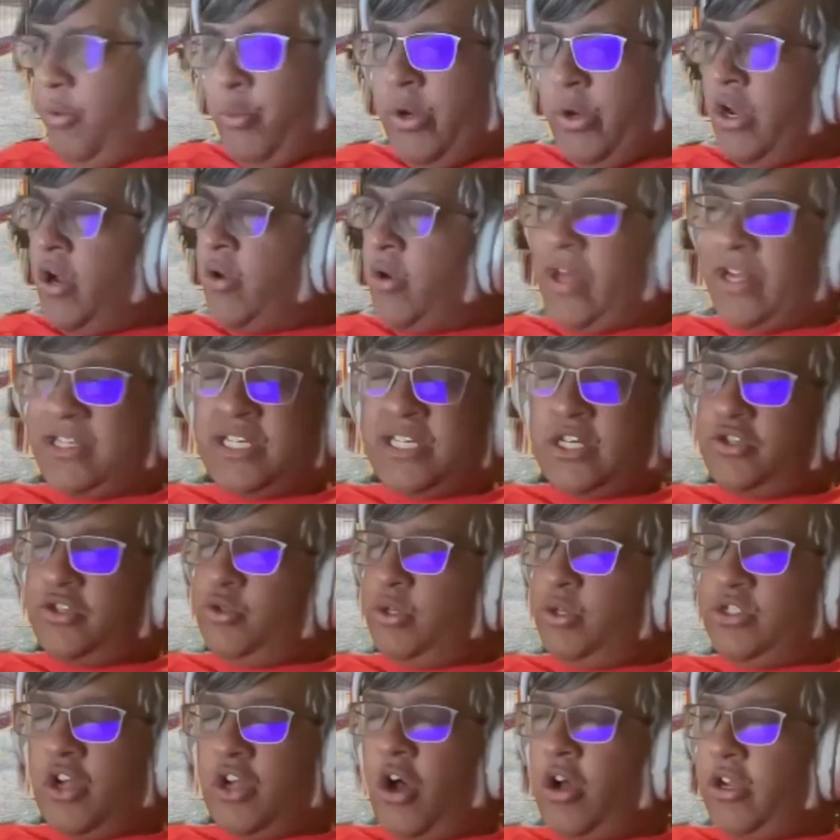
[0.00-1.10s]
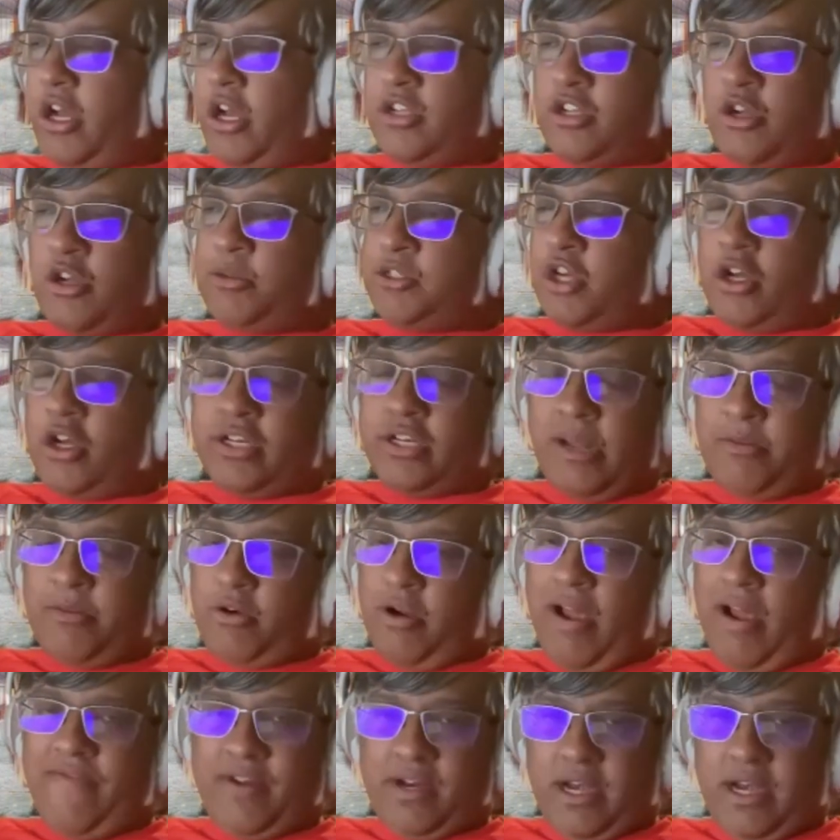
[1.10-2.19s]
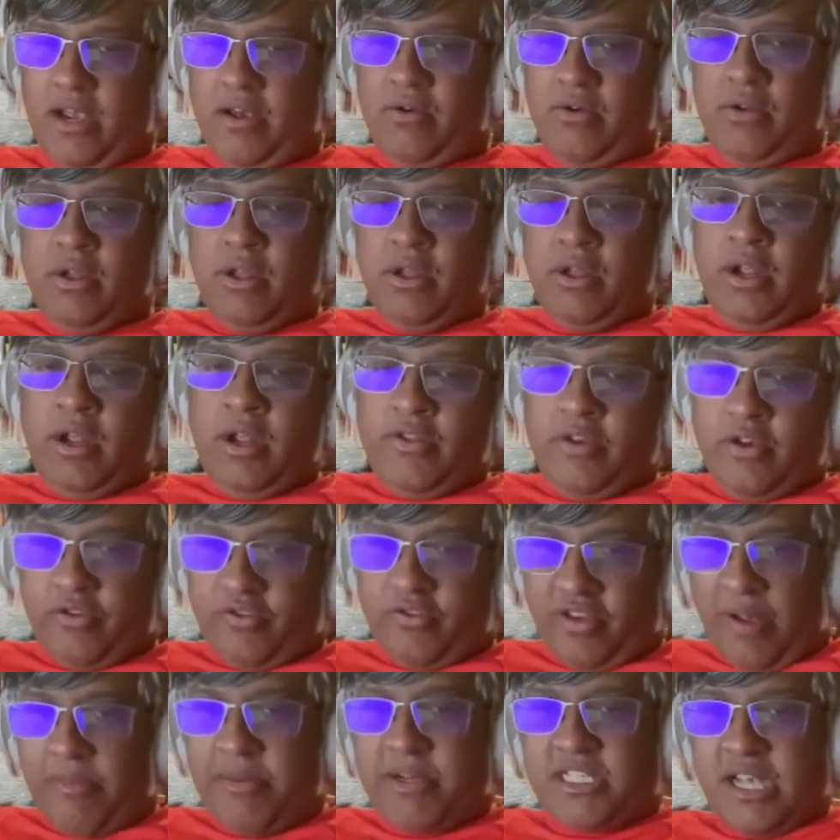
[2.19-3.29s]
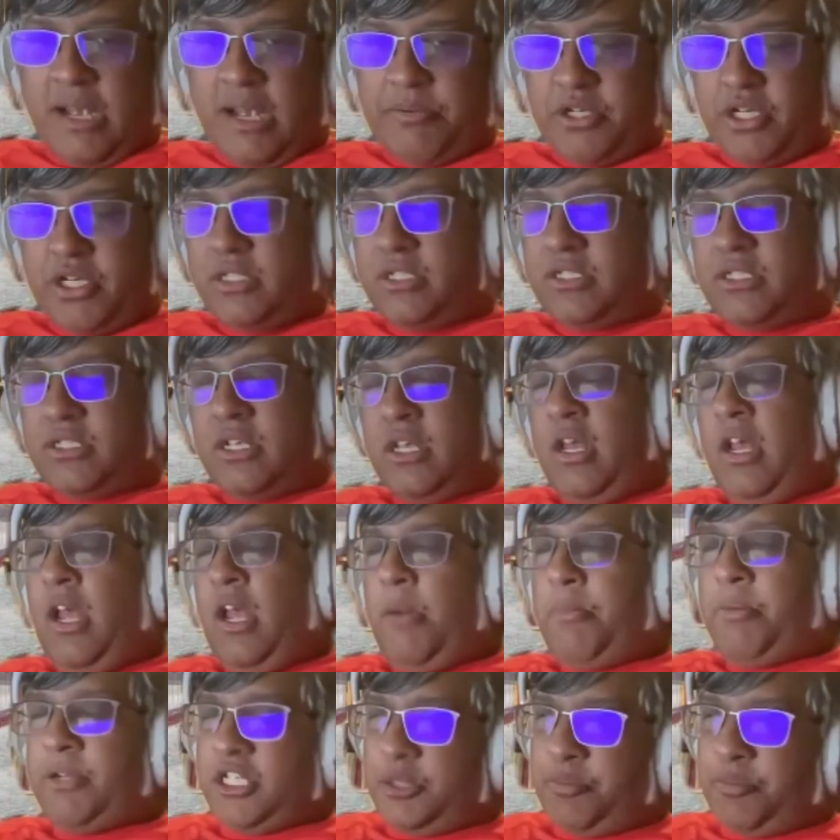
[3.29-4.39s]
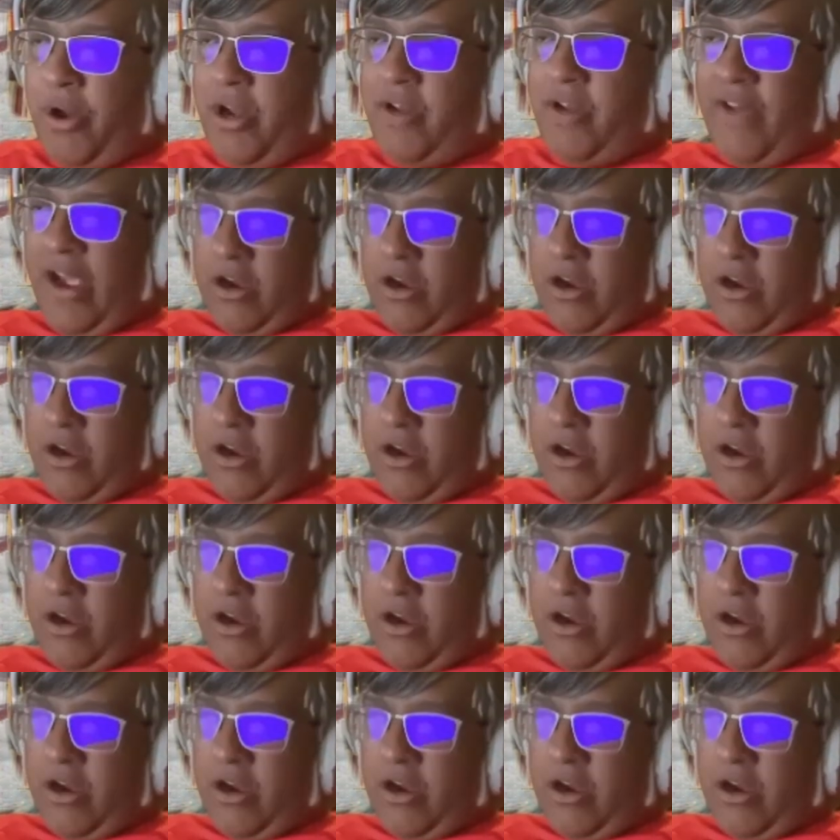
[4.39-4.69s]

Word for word: We know that's not true. It's almost all demographic now. There's some exceptions, but the spread of